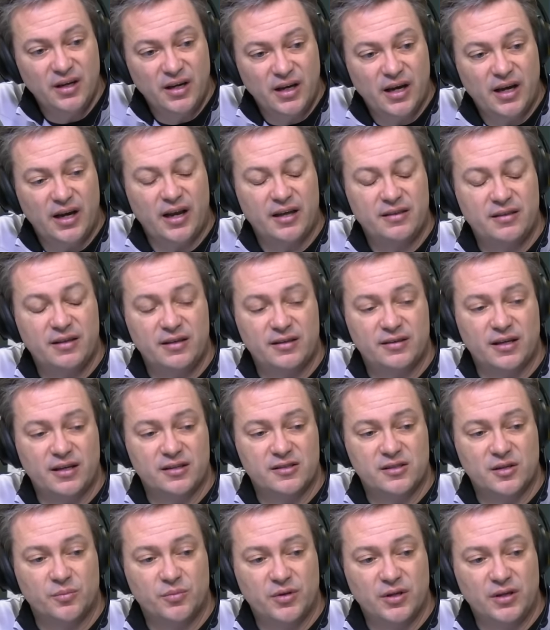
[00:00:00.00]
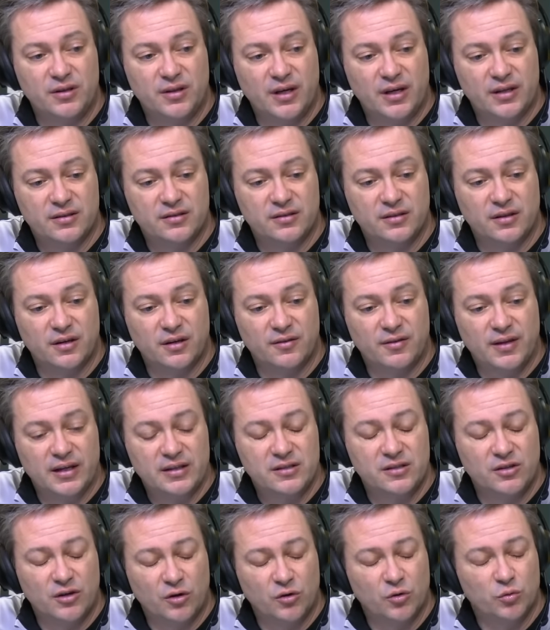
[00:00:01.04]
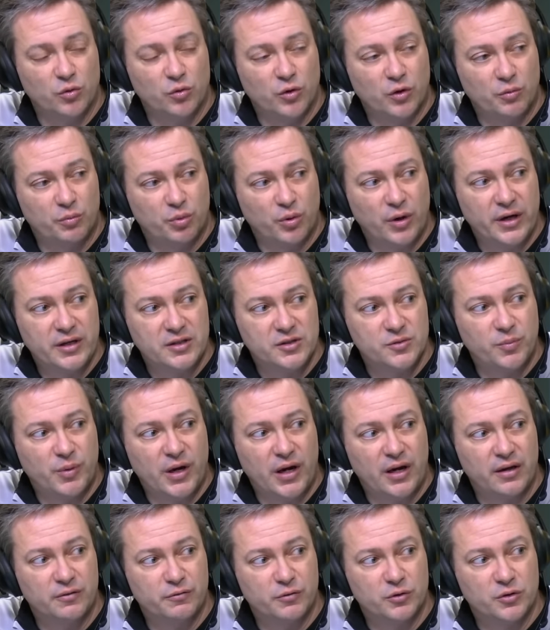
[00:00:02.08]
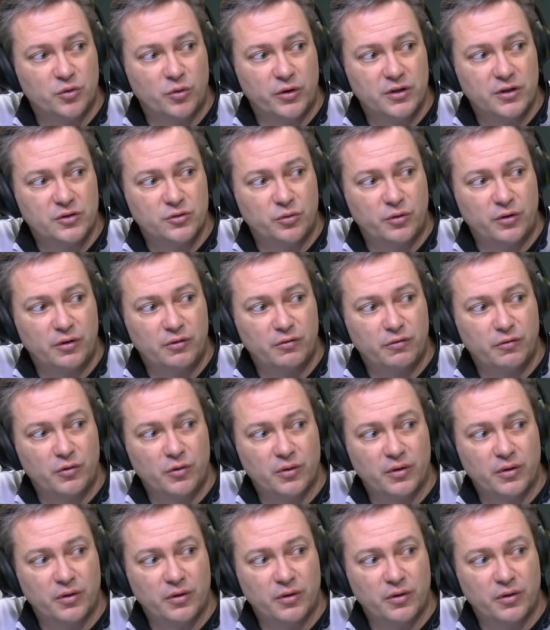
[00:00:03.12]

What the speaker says: and I think that's something that that's another real bright spot for 2024.